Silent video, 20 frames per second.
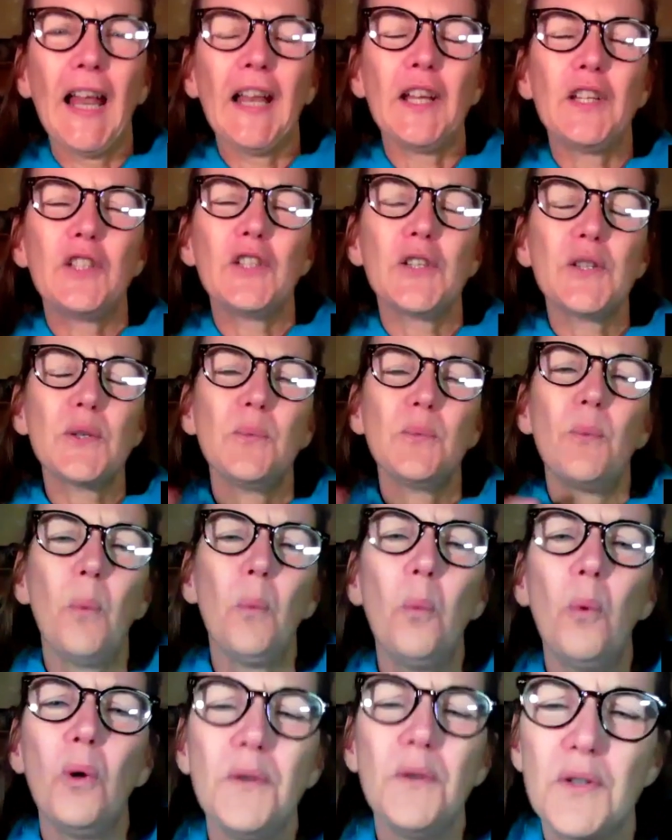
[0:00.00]
And I just
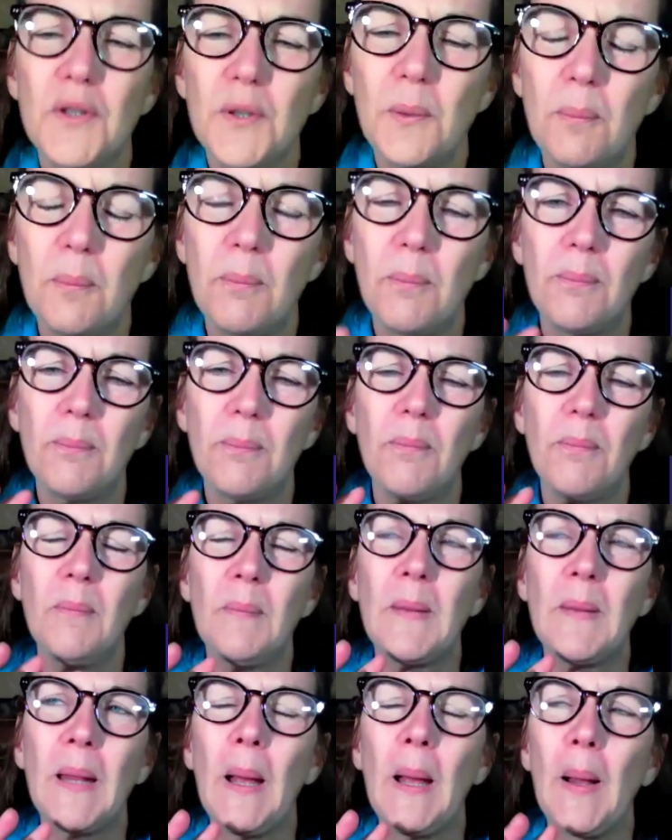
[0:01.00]
want to
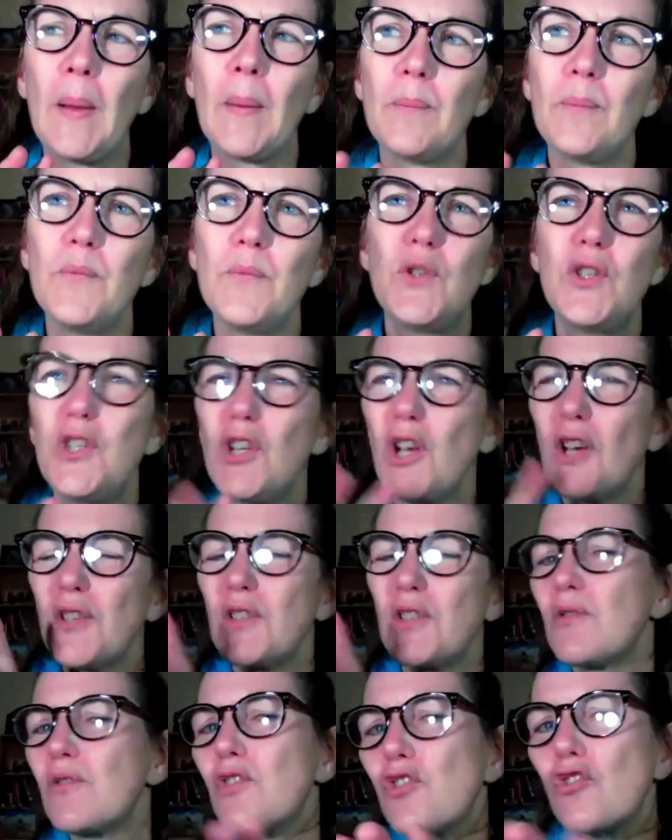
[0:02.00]

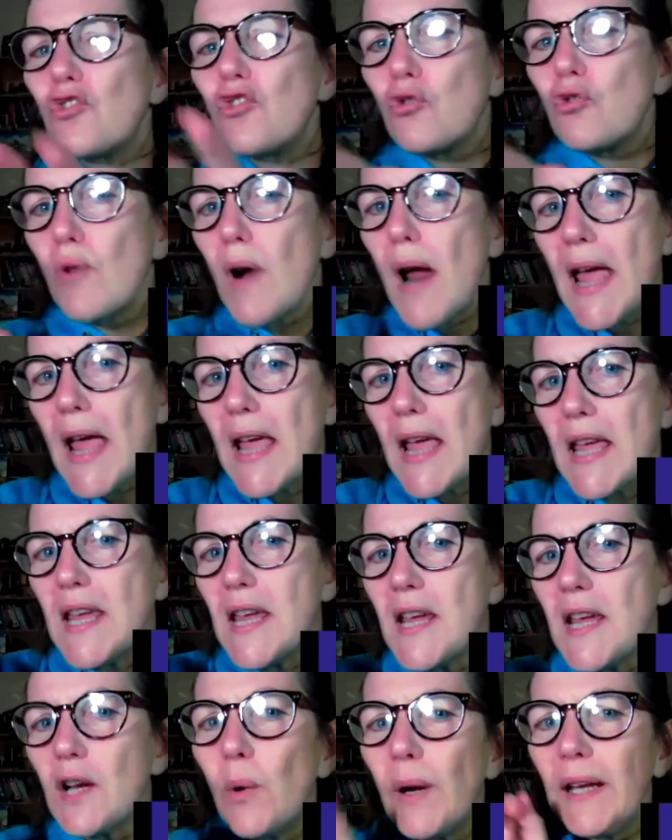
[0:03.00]
just
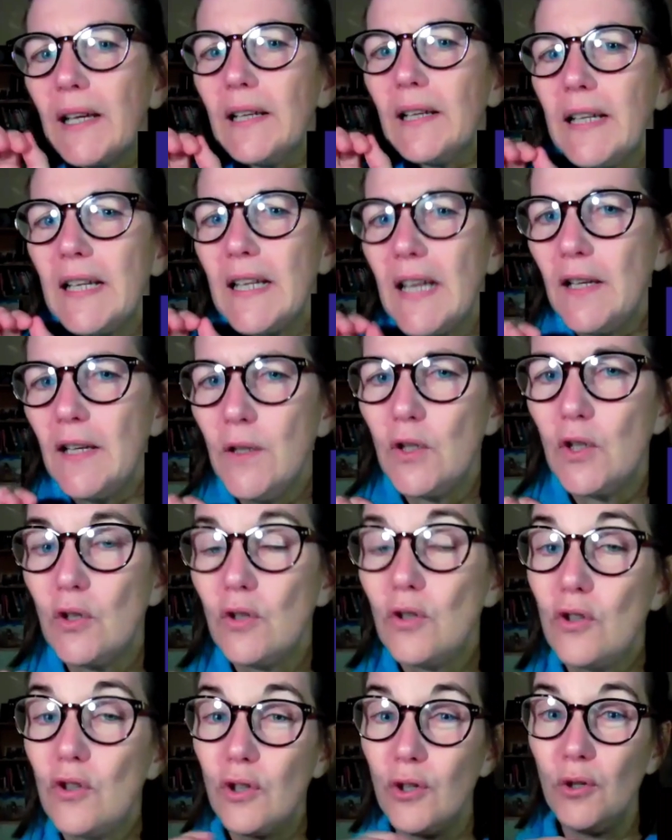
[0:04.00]
stray quickly into
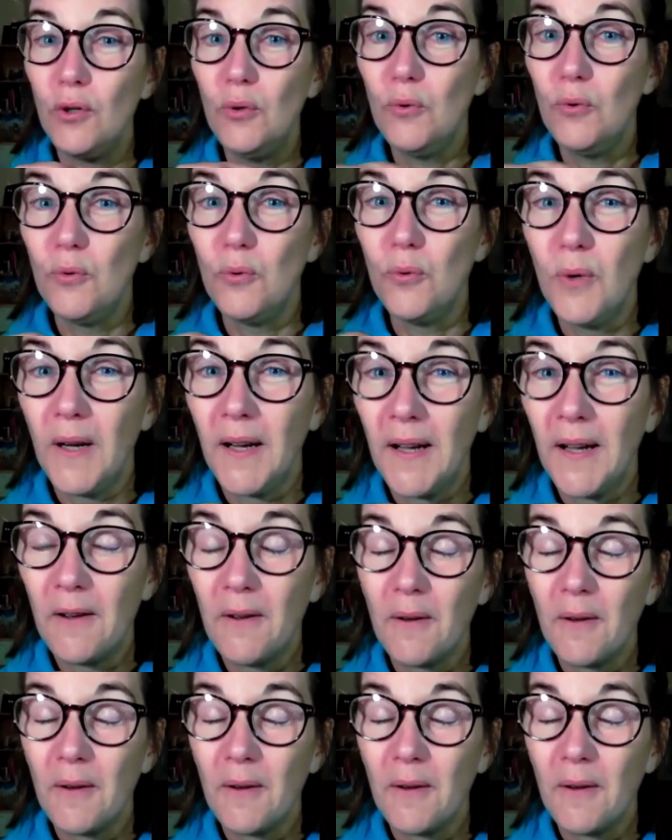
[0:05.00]
two